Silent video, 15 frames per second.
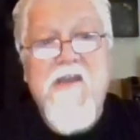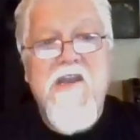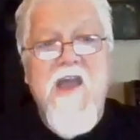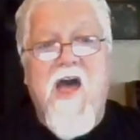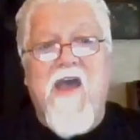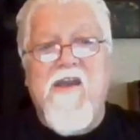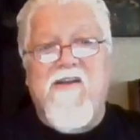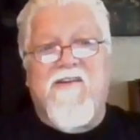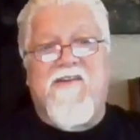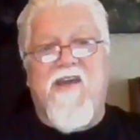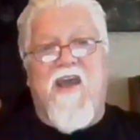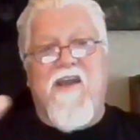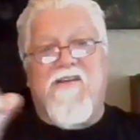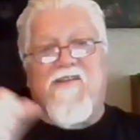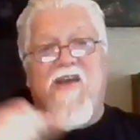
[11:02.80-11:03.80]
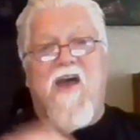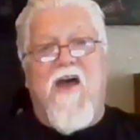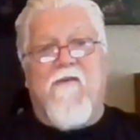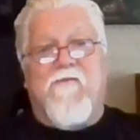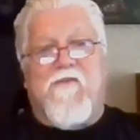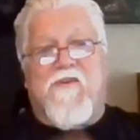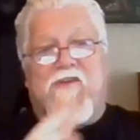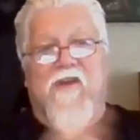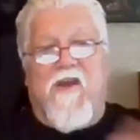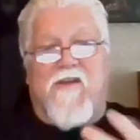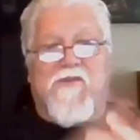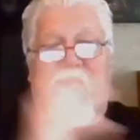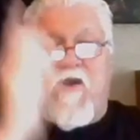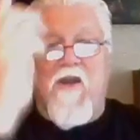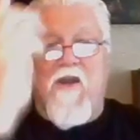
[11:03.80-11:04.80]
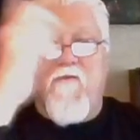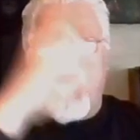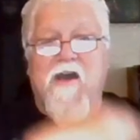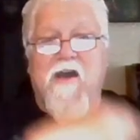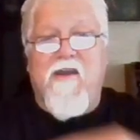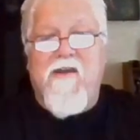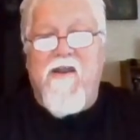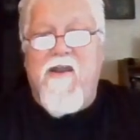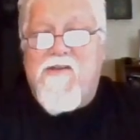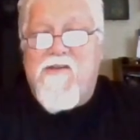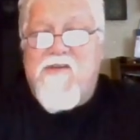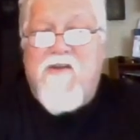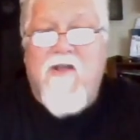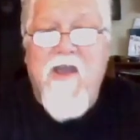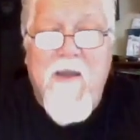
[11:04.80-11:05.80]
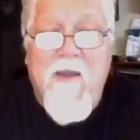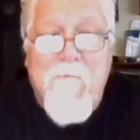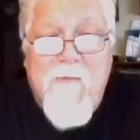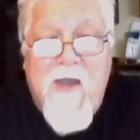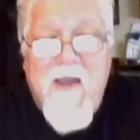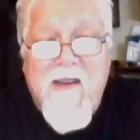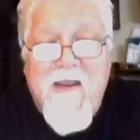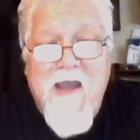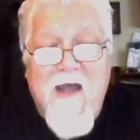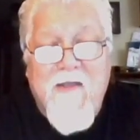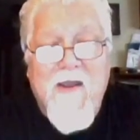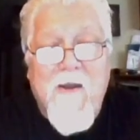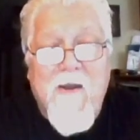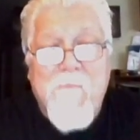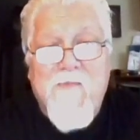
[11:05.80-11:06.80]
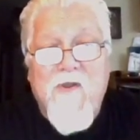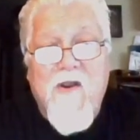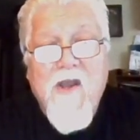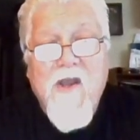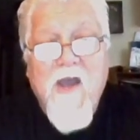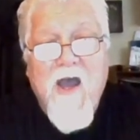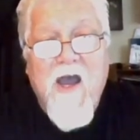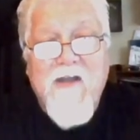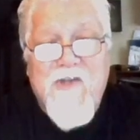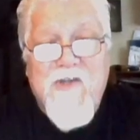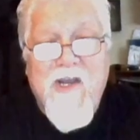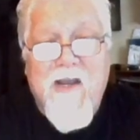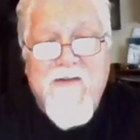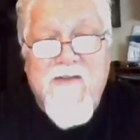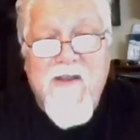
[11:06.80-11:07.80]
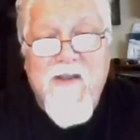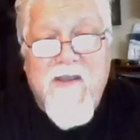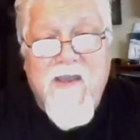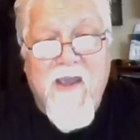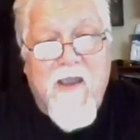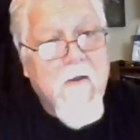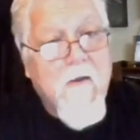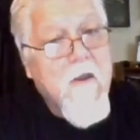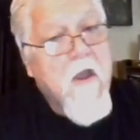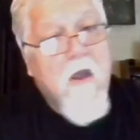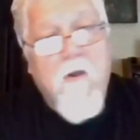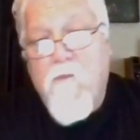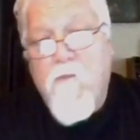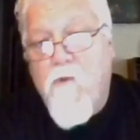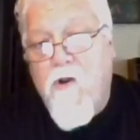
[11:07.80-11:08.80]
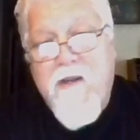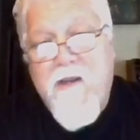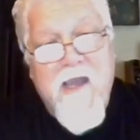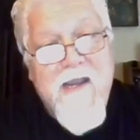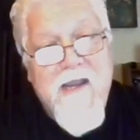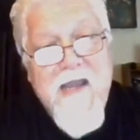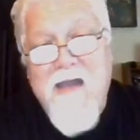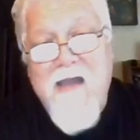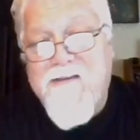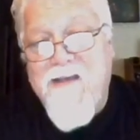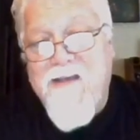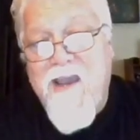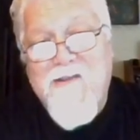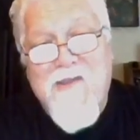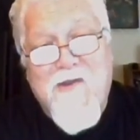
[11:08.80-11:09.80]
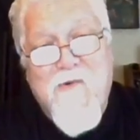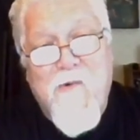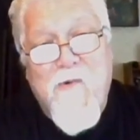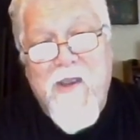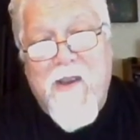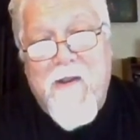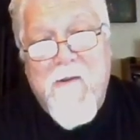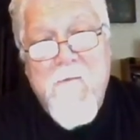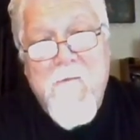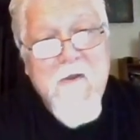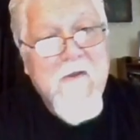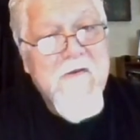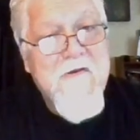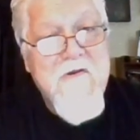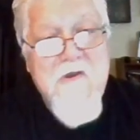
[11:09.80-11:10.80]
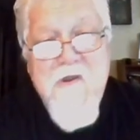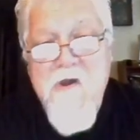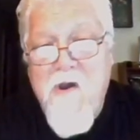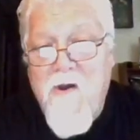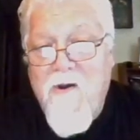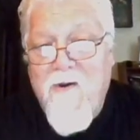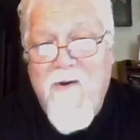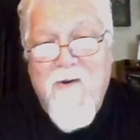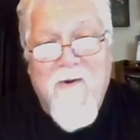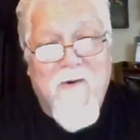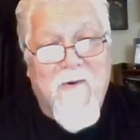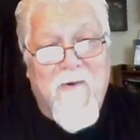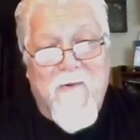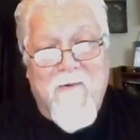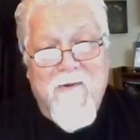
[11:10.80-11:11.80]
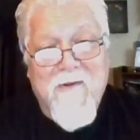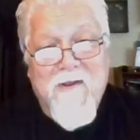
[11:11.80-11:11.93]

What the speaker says: Knight takes f6. We're giving that an exclam, by golly, up there. A check to the king. Rook cannot take the queen. No.